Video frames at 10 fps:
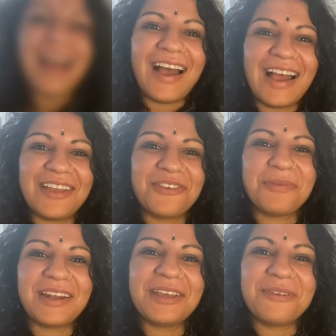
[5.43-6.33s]
Hi
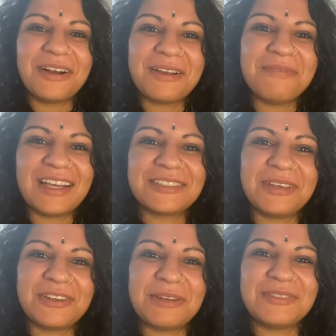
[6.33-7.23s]
everybody, welcome back to
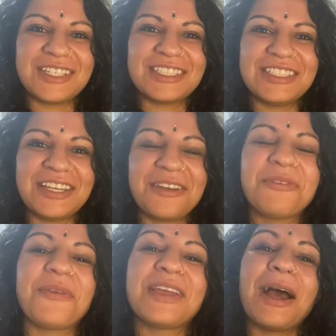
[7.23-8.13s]
my Cream Shakti channel
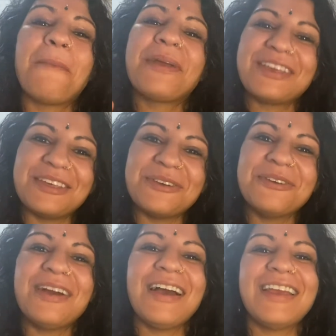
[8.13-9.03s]
where we help
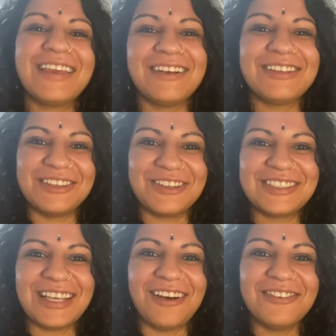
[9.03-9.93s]
you heal
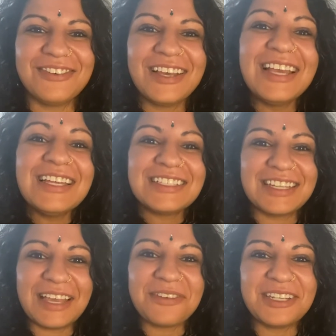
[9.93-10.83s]
yourself.
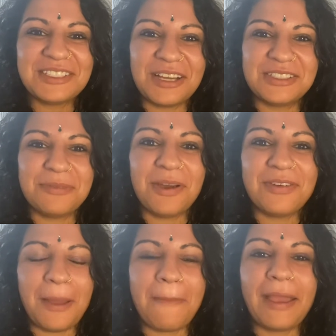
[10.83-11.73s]
Today I'm going to talk to you
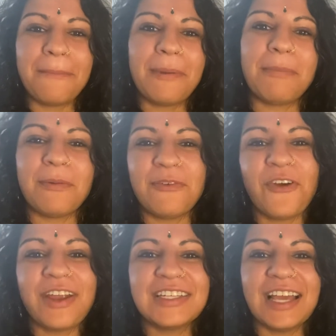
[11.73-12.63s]
about nutmeg, but
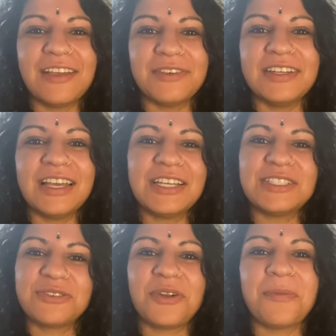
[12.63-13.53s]
before I dive in, I
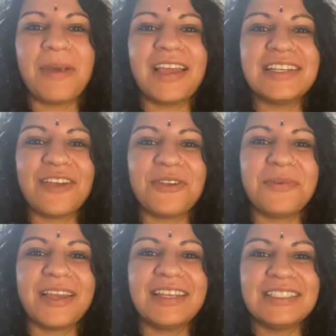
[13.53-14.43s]
just want to remind
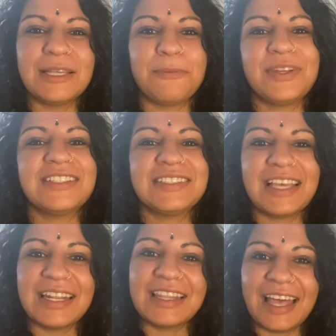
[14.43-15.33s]
everybody to please
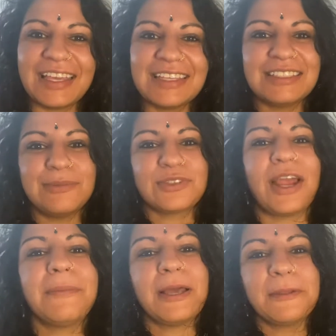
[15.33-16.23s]
hit like and
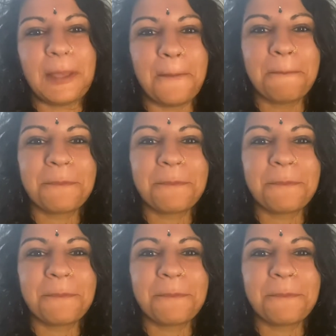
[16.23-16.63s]
subscribe down low